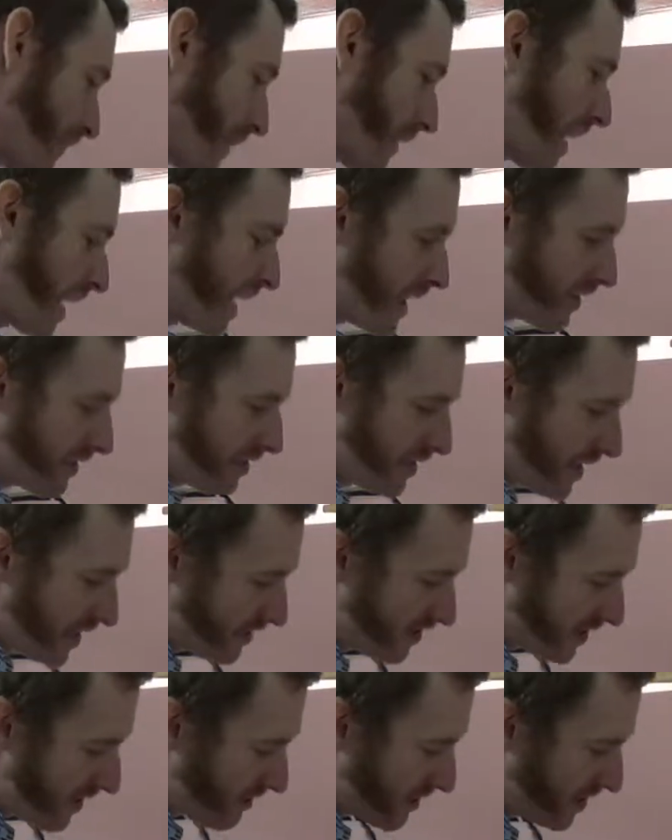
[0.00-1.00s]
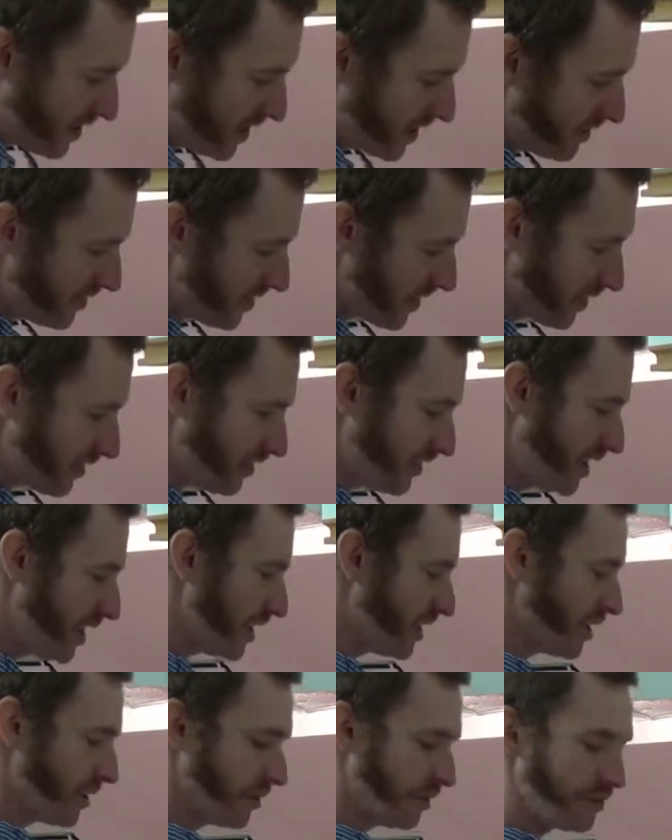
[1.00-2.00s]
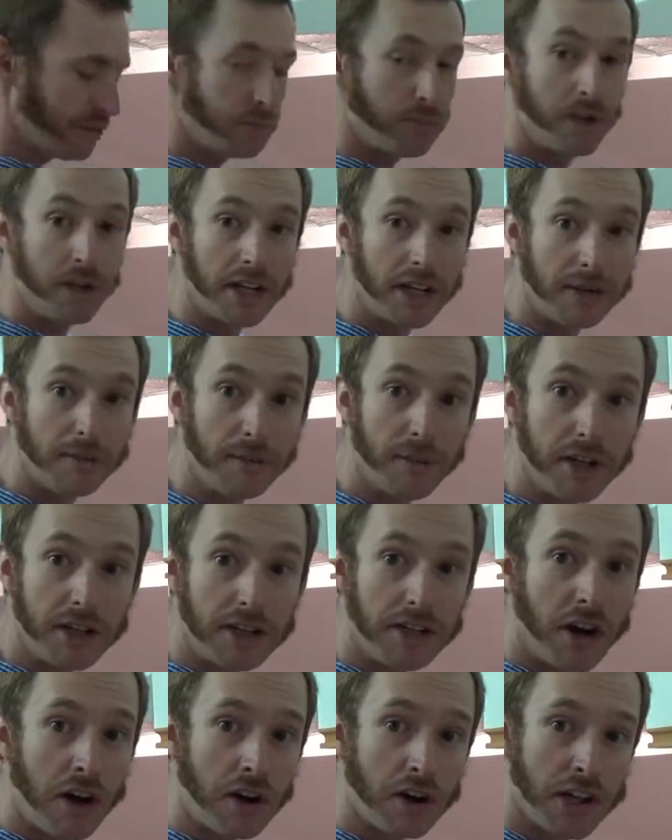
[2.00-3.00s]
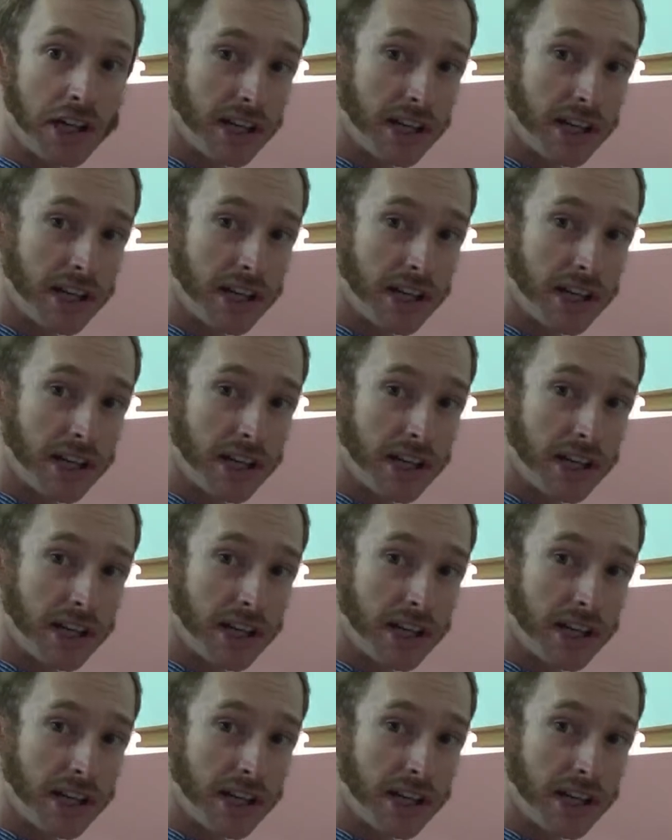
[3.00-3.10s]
I gotta say, $17.16 though is pretty darn